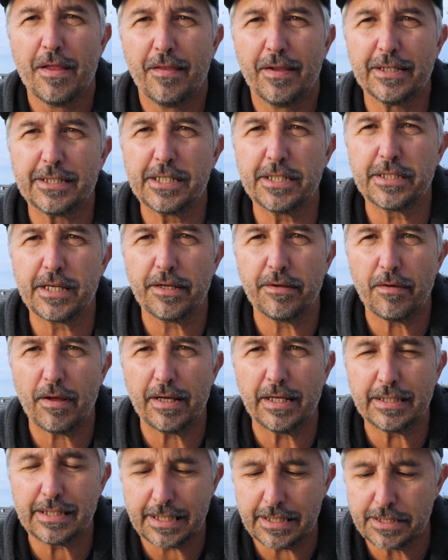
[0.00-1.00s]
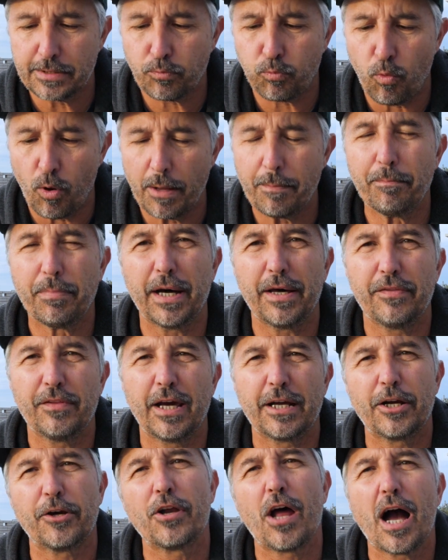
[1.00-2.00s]
this is one button
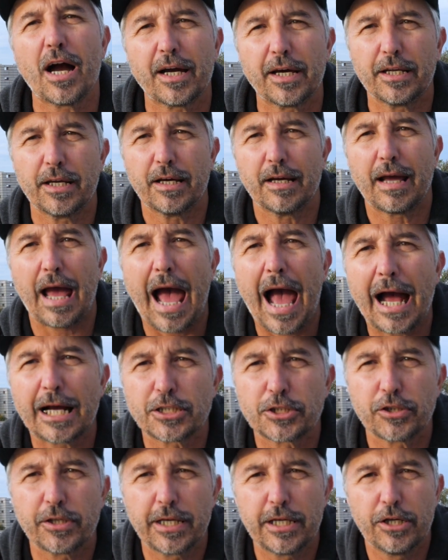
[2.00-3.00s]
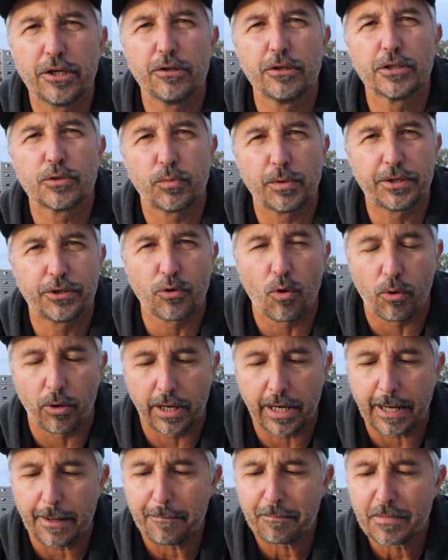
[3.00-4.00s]
that you're not gonna actually use with
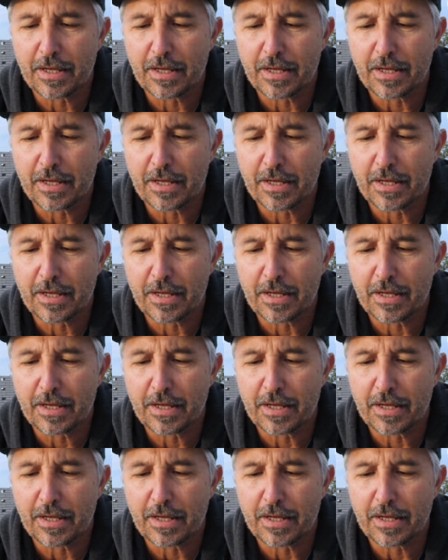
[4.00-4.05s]
Dory.